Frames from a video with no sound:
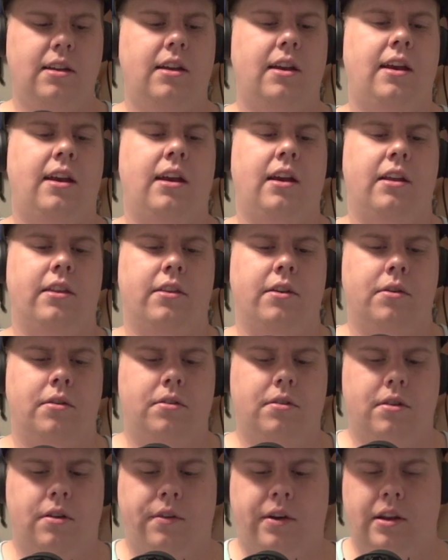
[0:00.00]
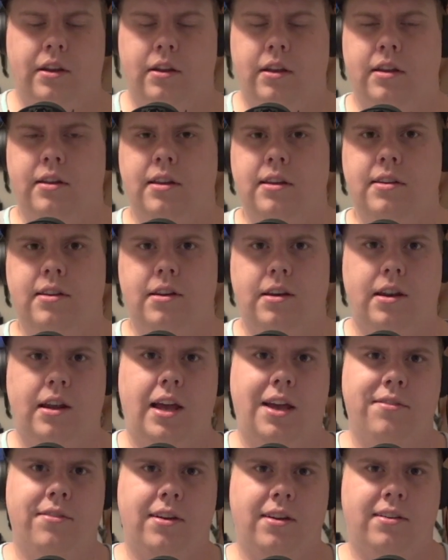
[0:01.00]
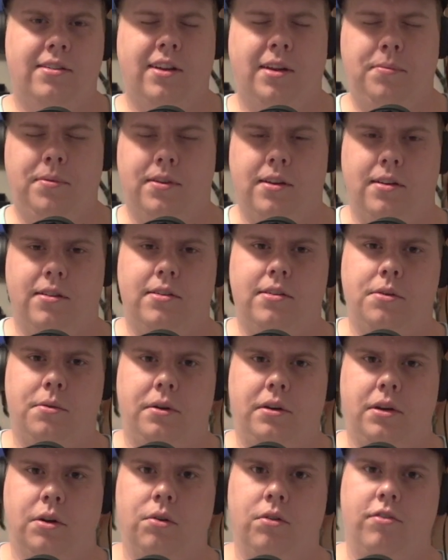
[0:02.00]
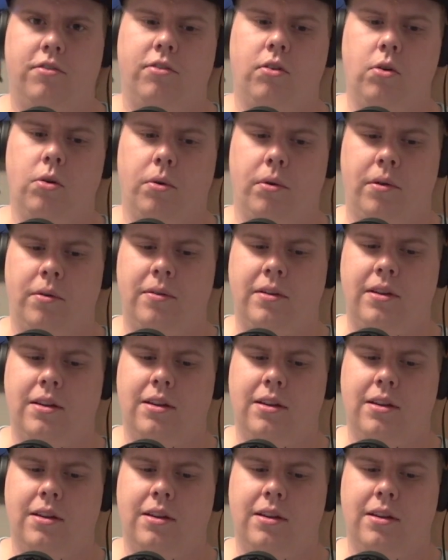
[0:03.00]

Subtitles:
And it doesn't have any substance to it going forward.